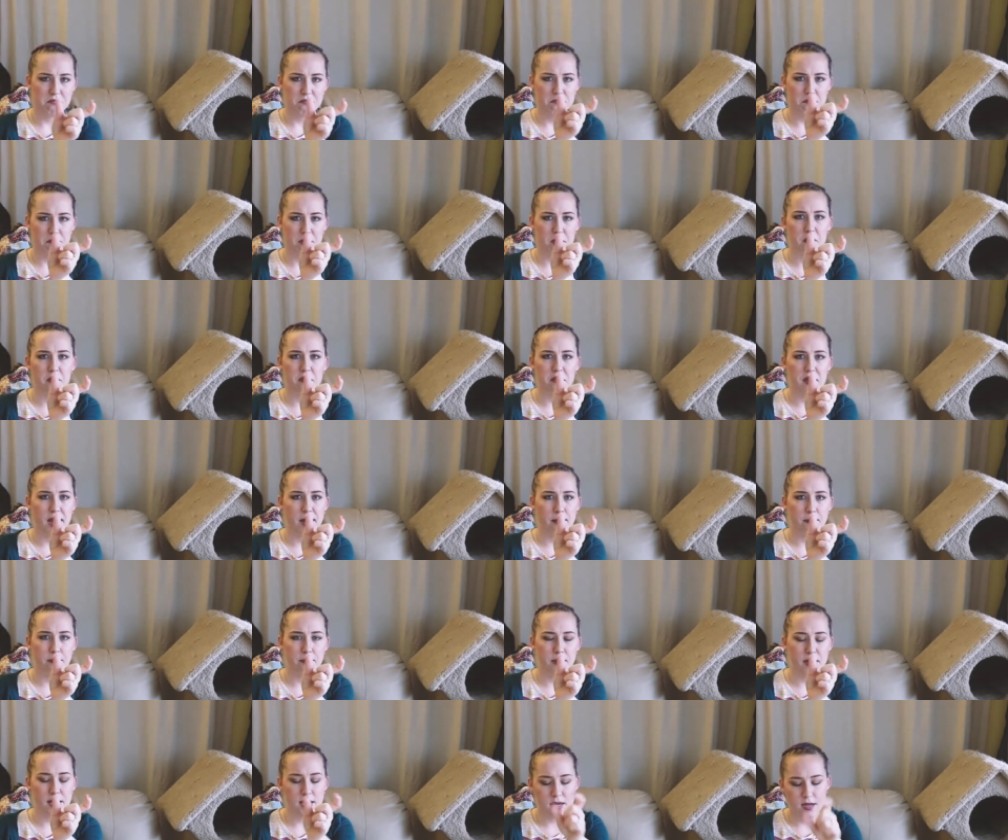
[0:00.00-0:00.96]
about that
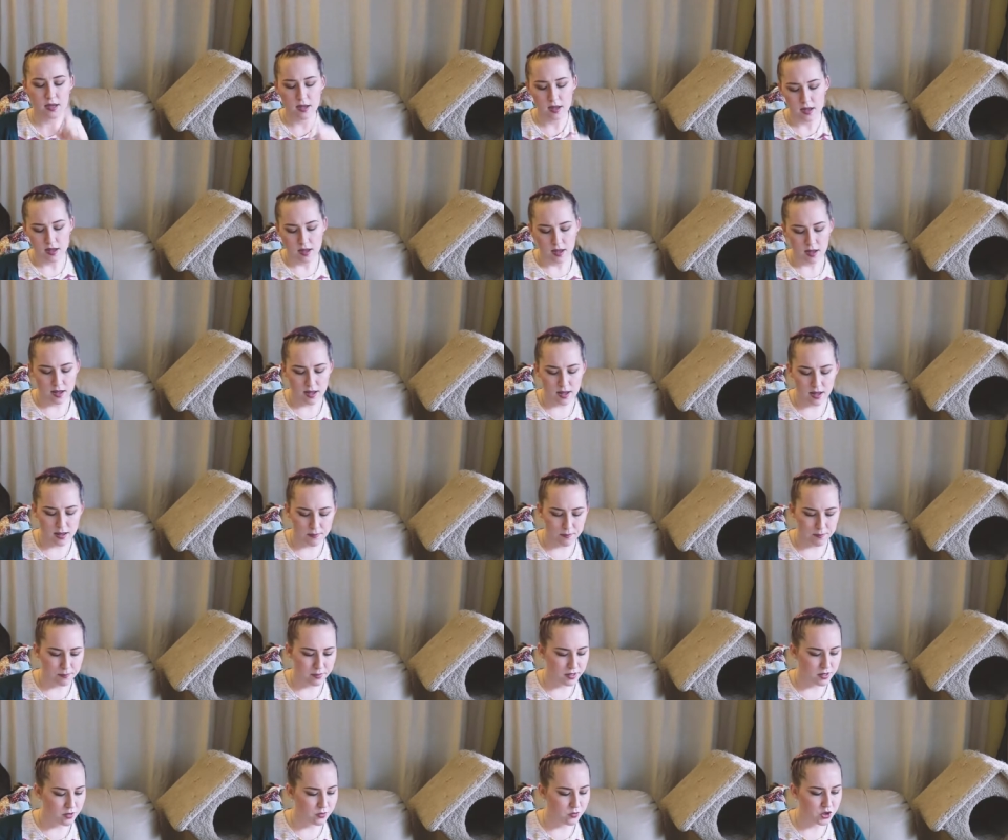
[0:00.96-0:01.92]
big,
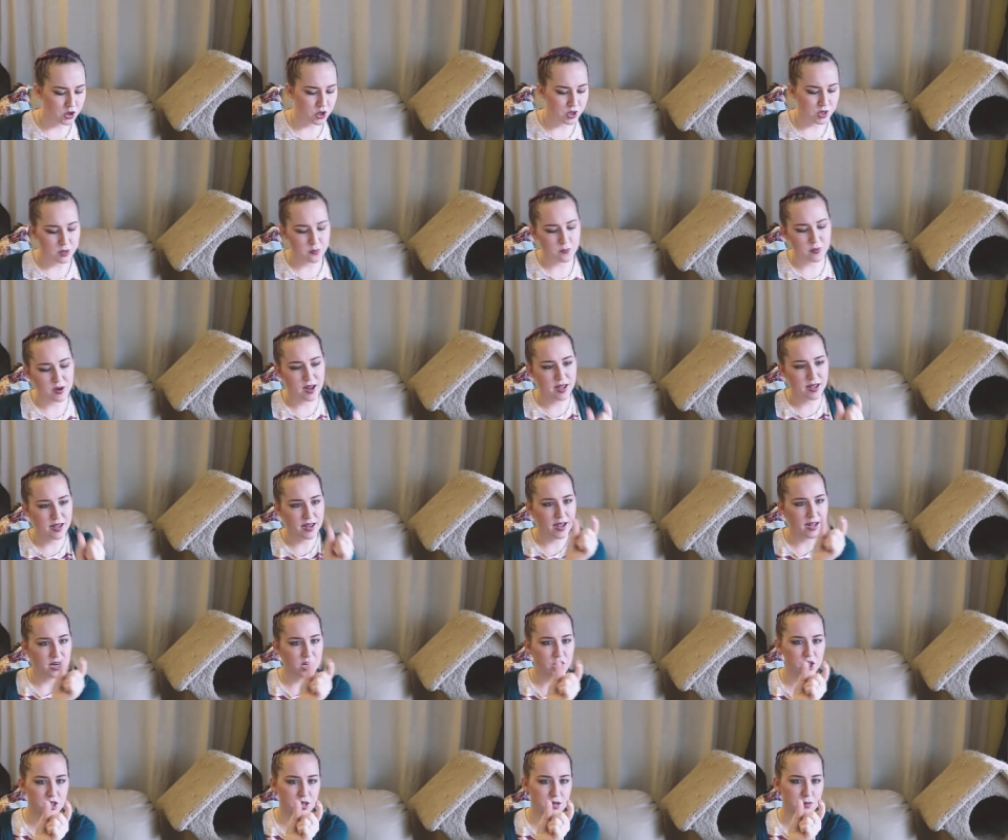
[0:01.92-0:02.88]
but usually when I
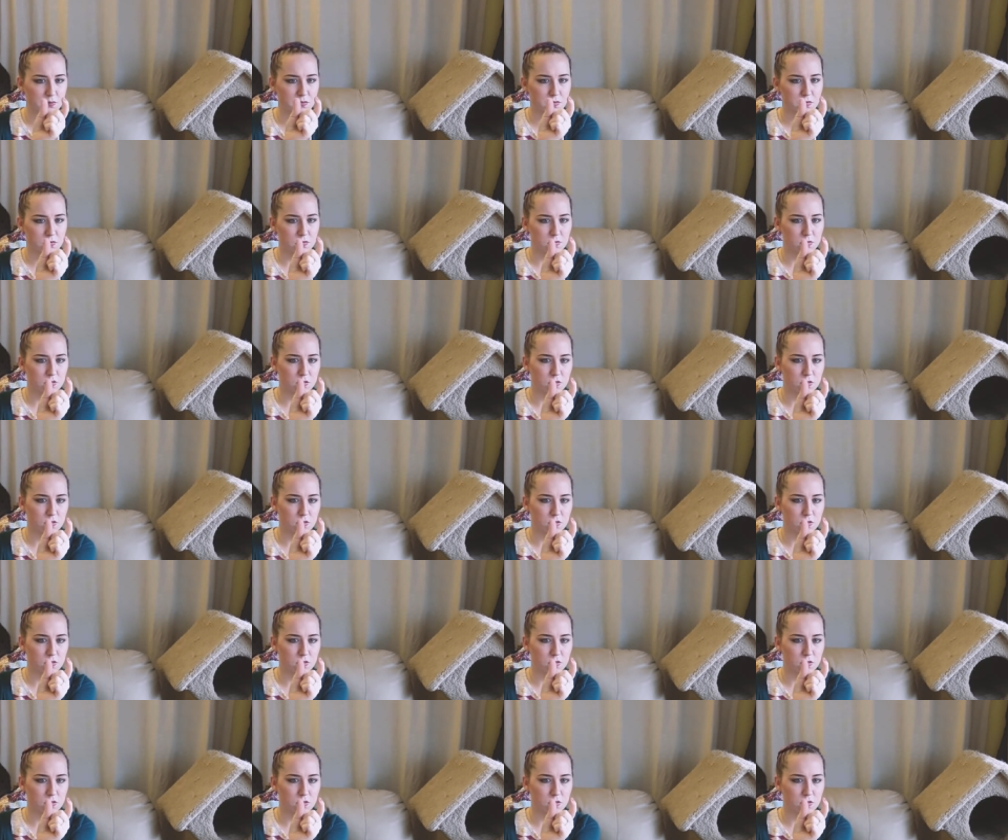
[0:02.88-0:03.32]
catch them